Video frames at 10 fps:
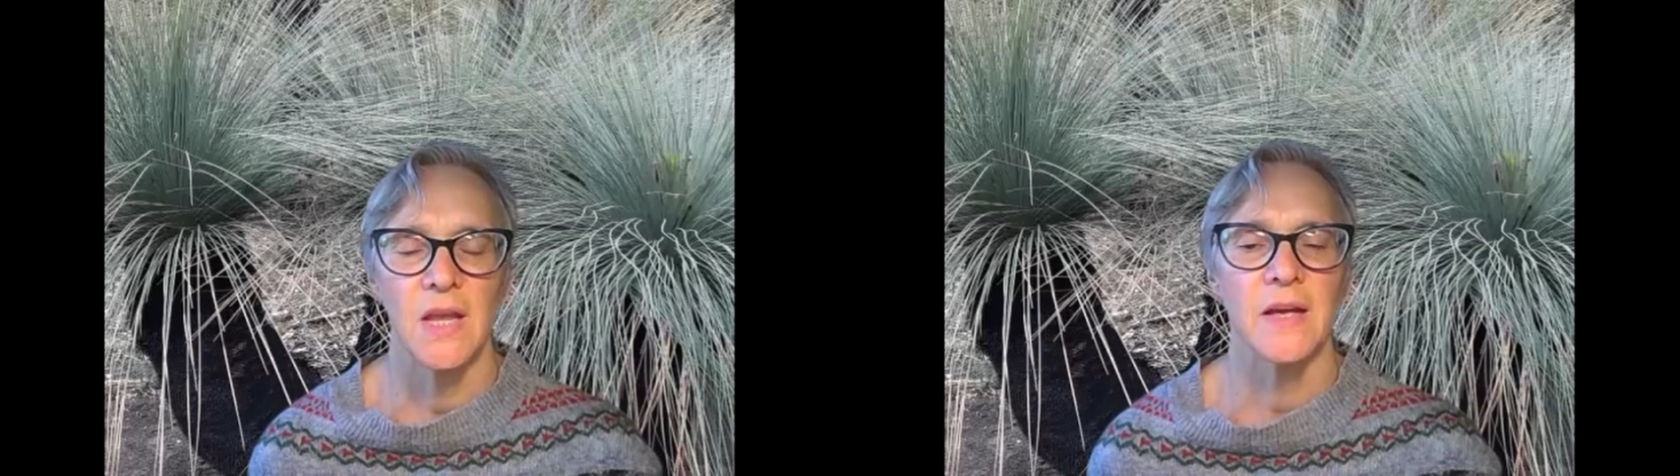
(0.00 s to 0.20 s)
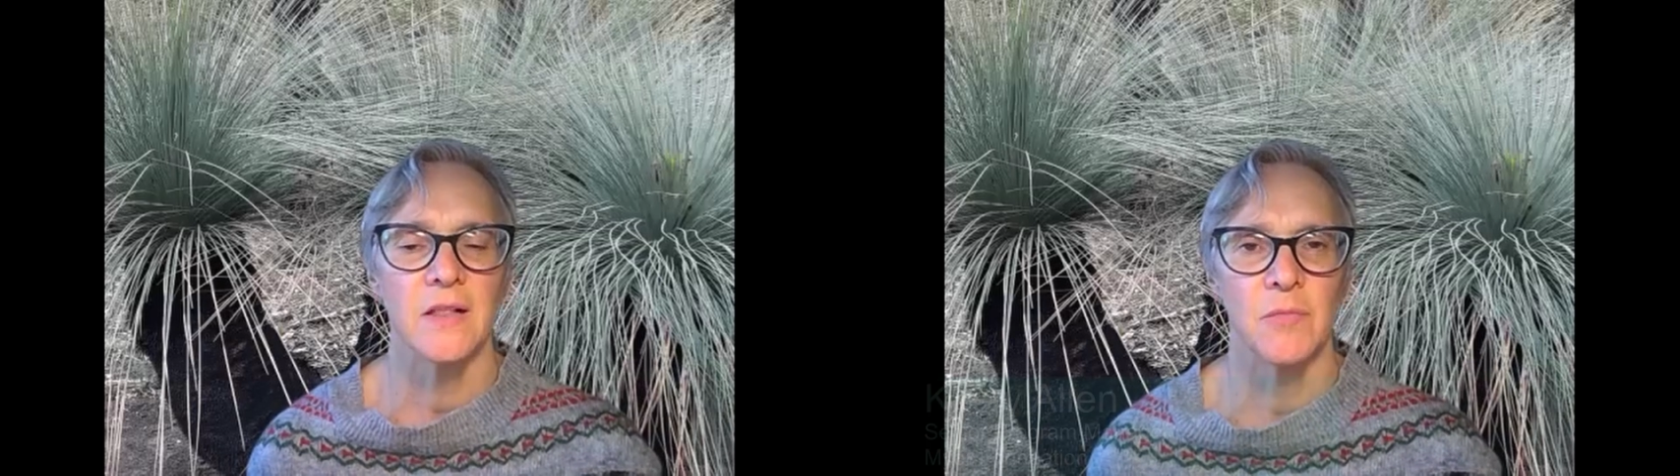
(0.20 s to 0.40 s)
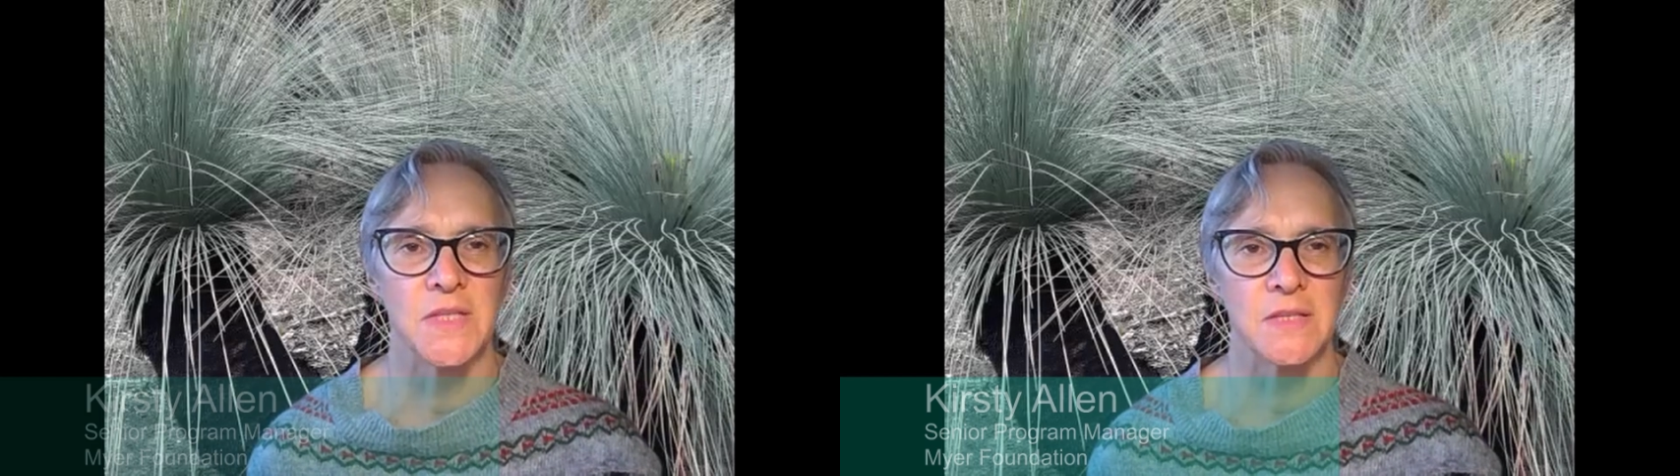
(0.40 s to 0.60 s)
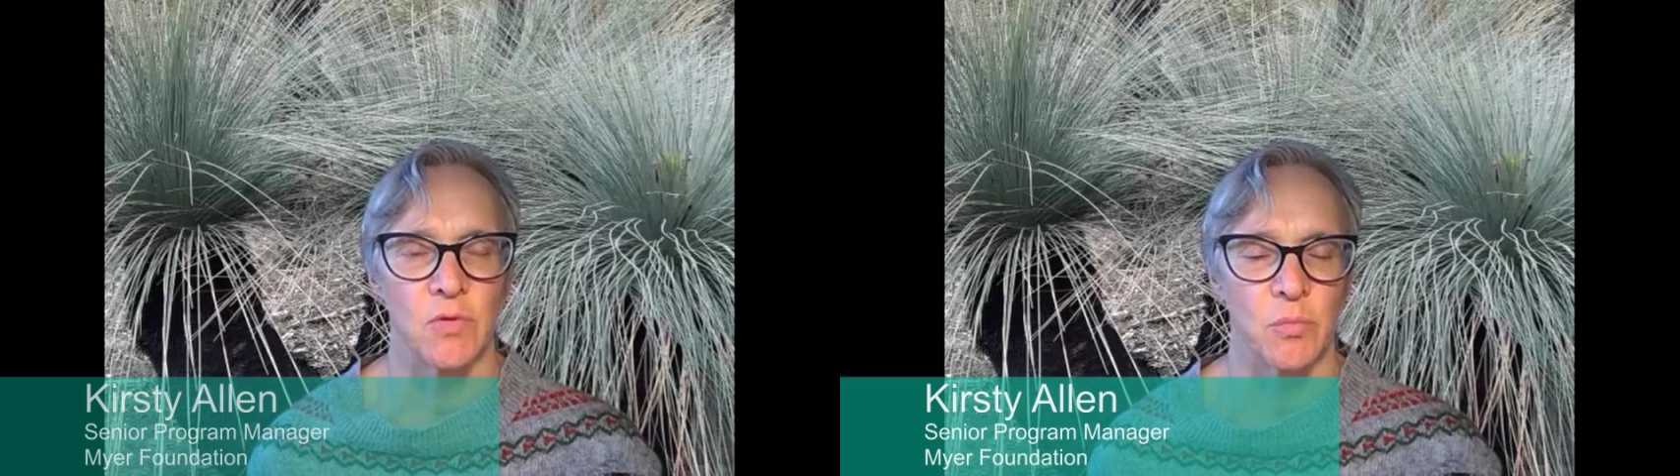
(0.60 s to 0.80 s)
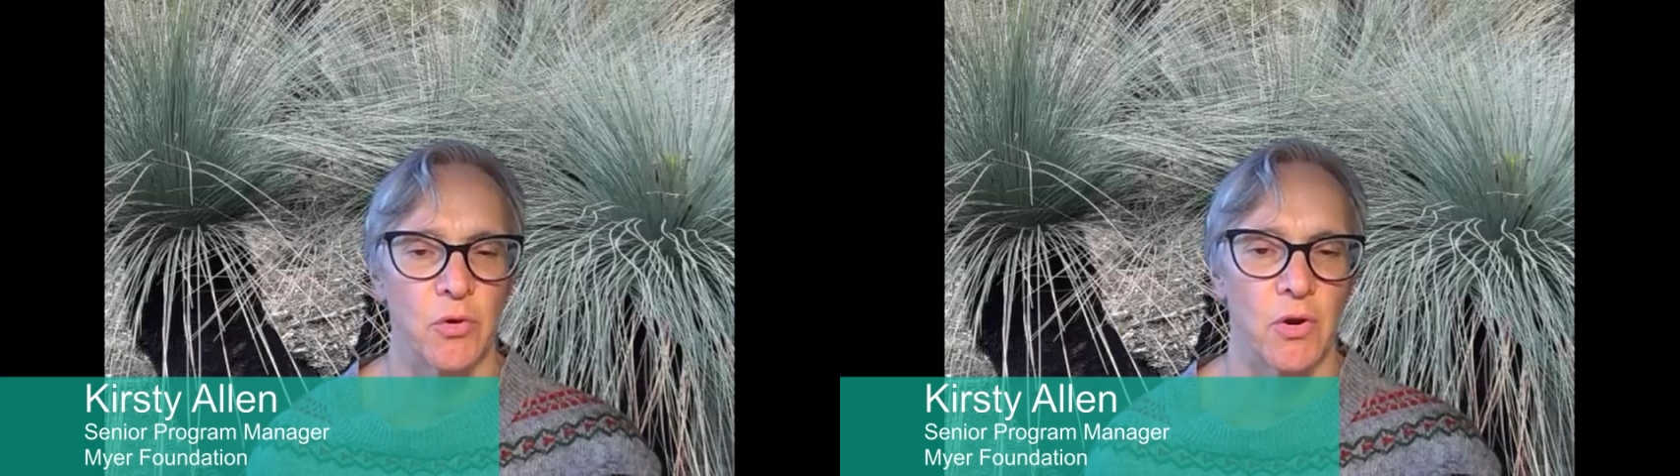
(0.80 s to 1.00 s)
elements of
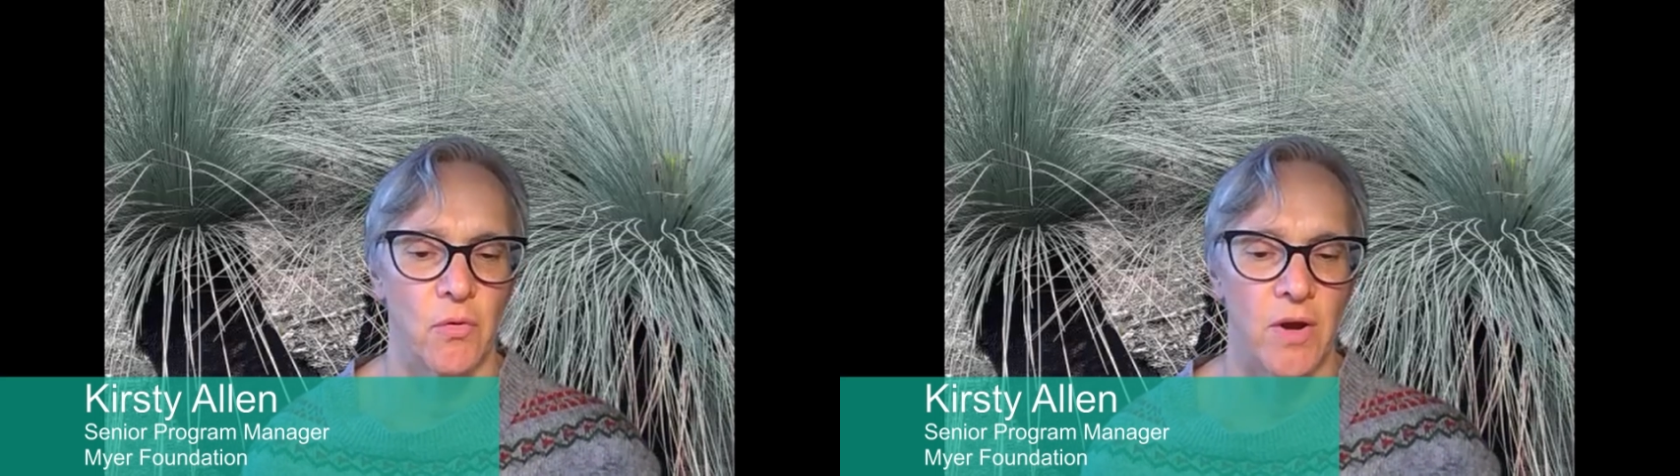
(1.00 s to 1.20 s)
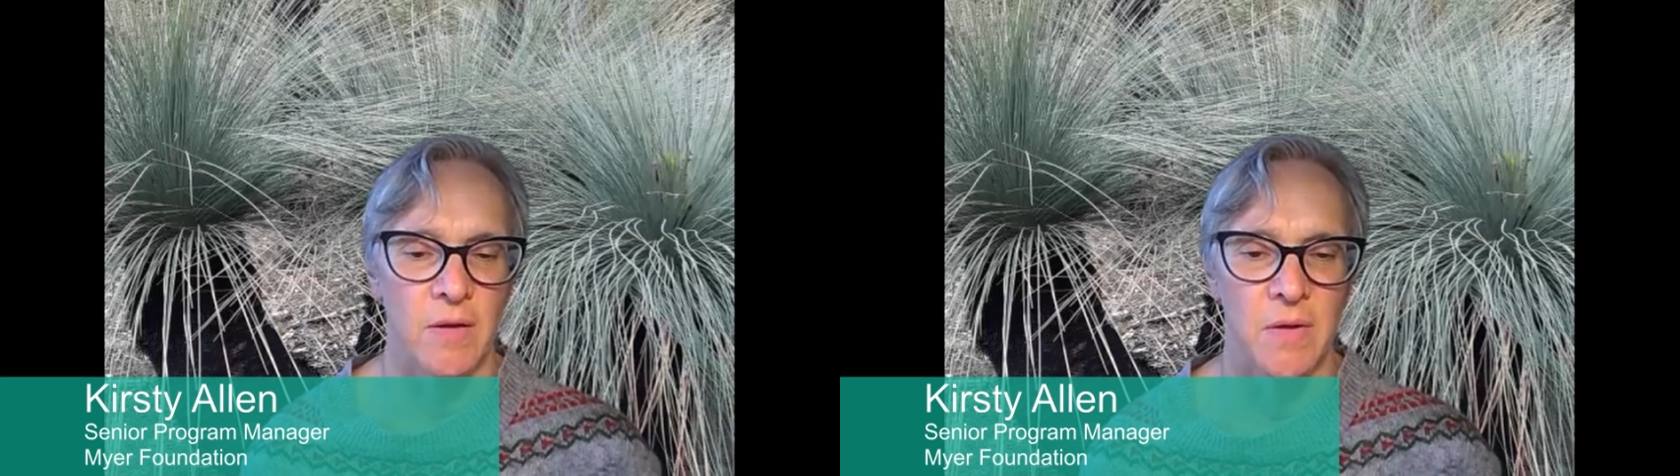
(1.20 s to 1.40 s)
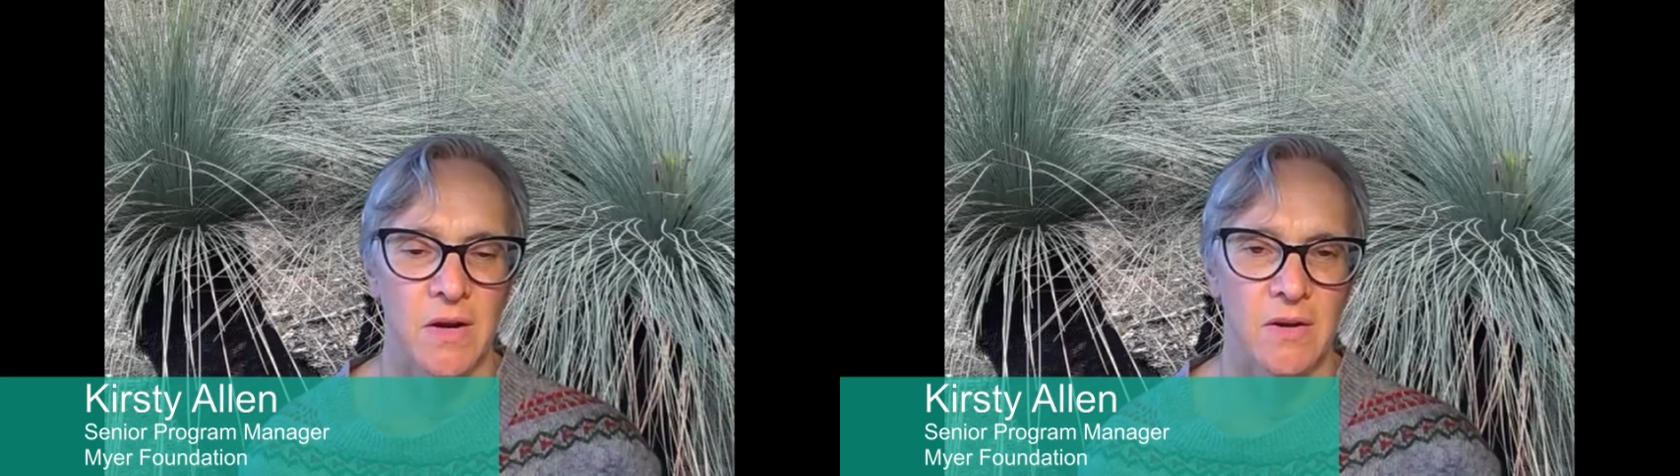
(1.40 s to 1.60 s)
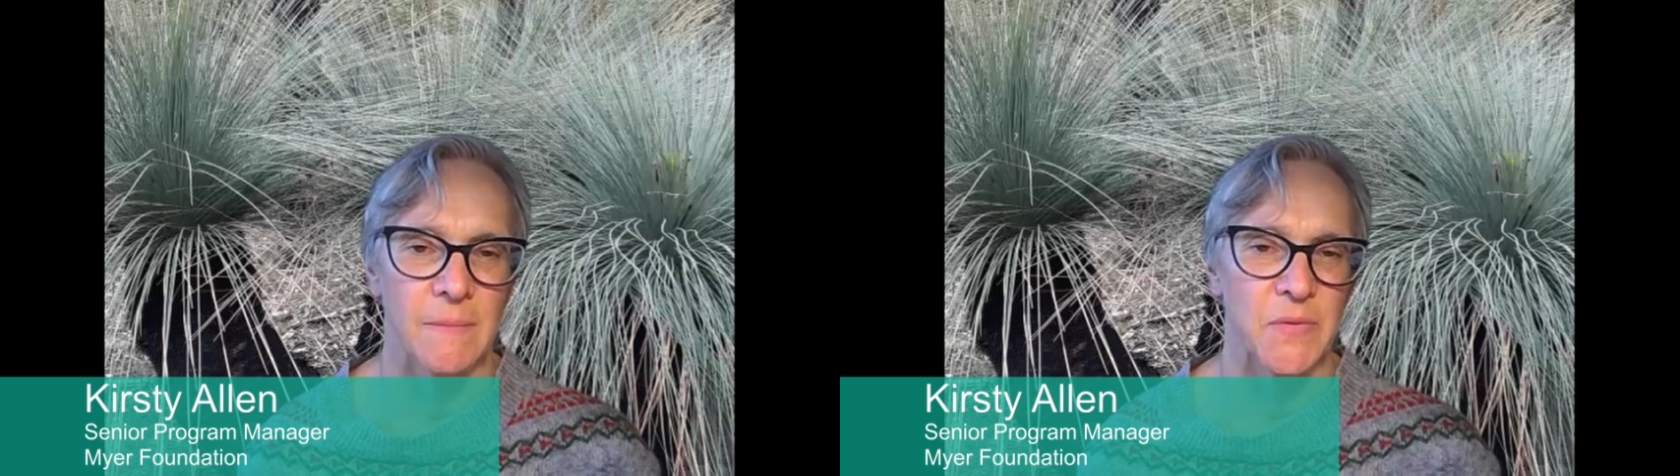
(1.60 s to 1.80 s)
the program are